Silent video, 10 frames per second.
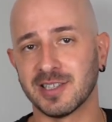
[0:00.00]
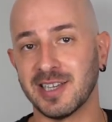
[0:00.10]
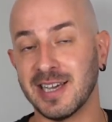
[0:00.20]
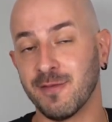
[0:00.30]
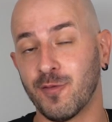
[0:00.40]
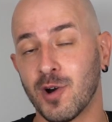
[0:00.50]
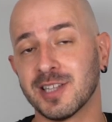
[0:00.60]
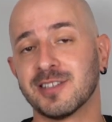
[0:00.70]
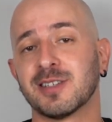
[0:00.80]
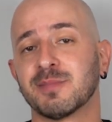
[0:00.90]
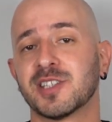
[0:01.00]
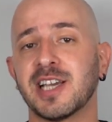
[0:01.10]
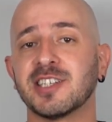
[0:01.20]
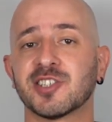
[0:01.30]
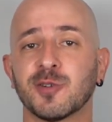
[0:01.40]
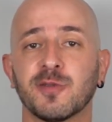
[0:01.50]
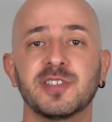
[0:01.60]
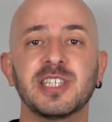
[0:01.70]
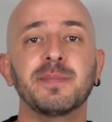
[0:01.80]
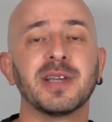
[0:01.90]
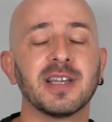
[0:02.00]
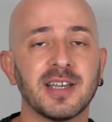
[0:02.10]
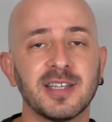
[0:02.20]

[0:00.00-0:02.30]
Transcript: he avoided the temptation of dipping